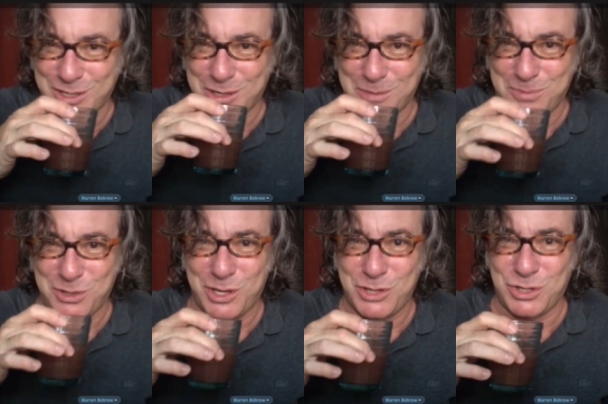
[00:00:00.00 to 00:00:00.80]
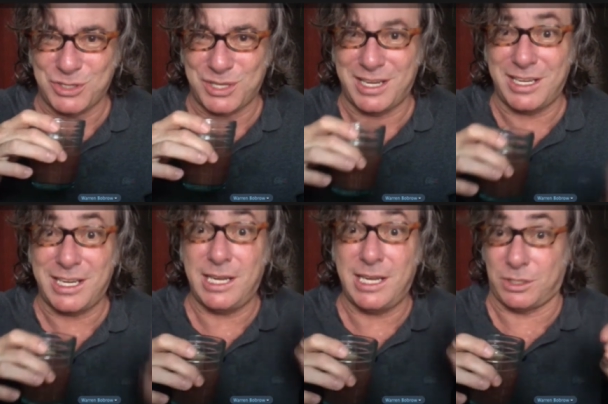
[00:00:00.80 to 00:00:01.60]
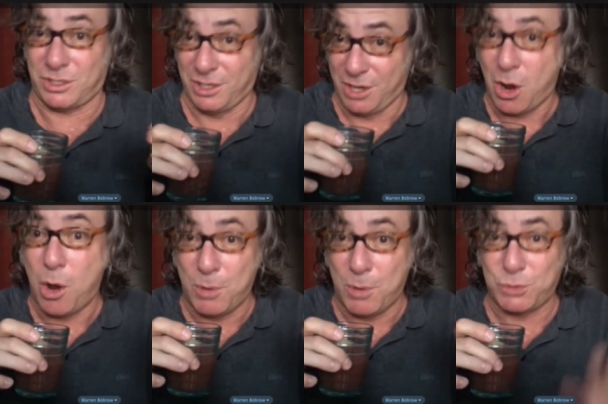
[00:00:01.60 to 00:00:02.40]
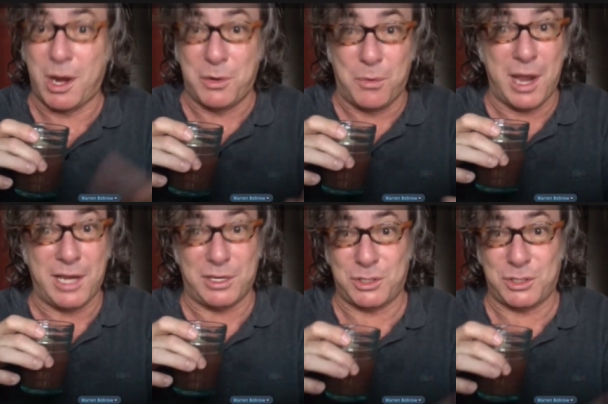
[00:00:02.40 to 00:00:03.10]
It's going to be delicious, and it hits almost right away.